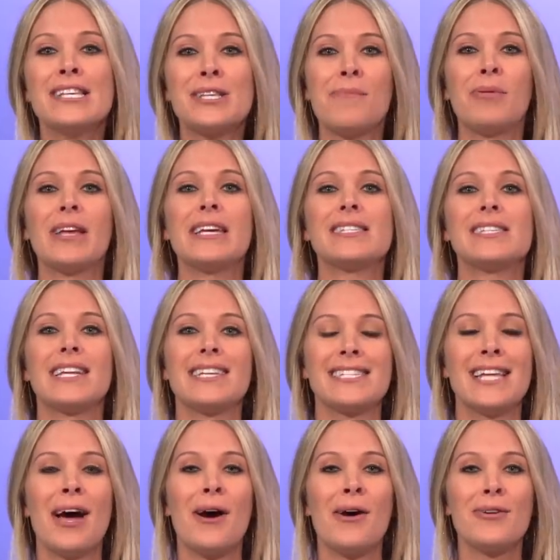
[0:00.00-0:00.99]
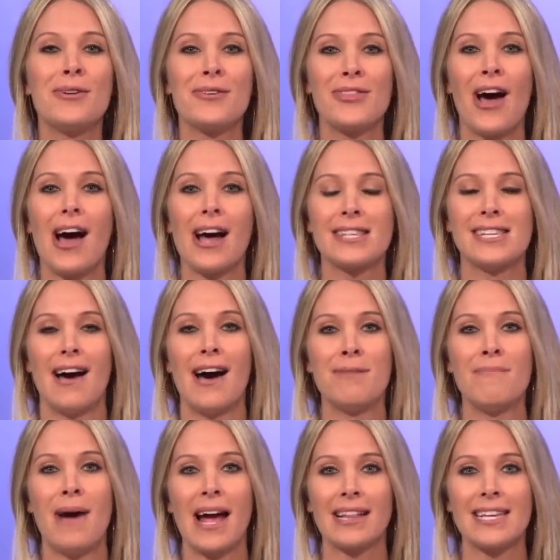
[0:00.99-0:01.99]
so please let us know your thoughts
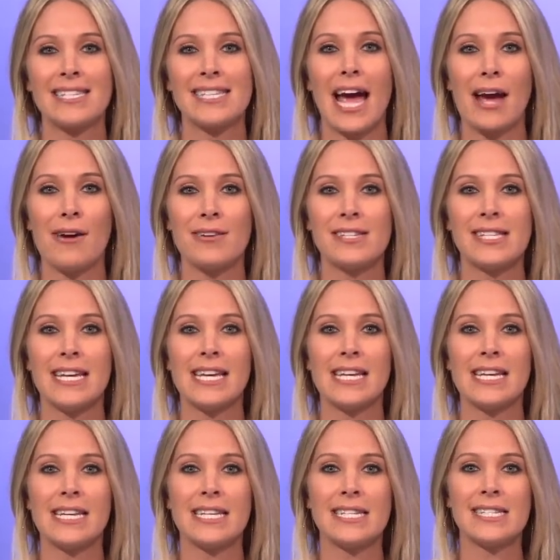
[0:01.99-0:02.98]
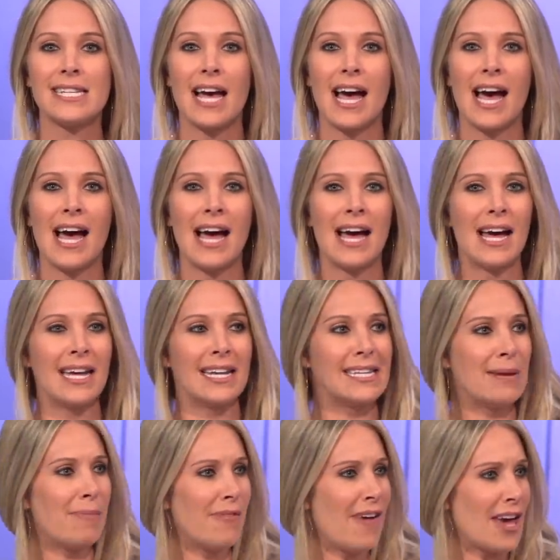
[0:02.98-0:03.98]
on Miley Cyrus's uh,
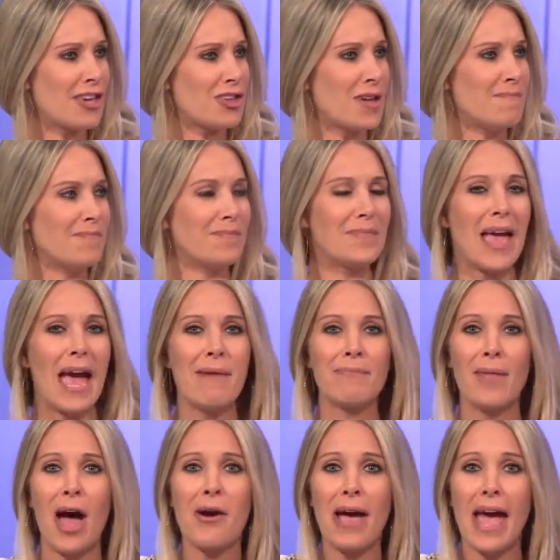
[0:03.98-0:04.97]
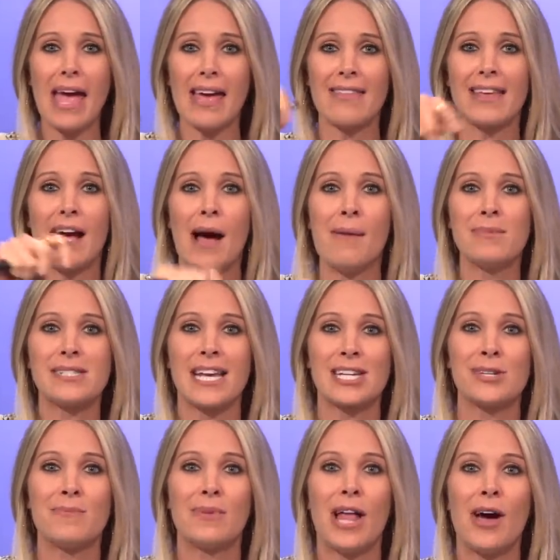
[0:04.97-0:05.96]
nipple fashion. Yeah. yeah. Okay, in the comment
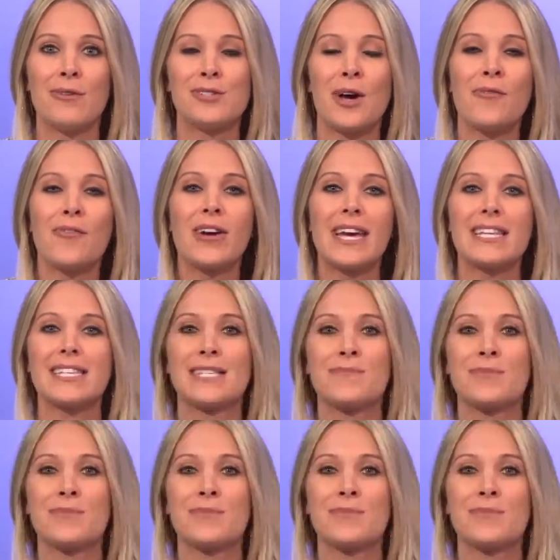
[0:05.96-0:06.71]
section below. Don't forget to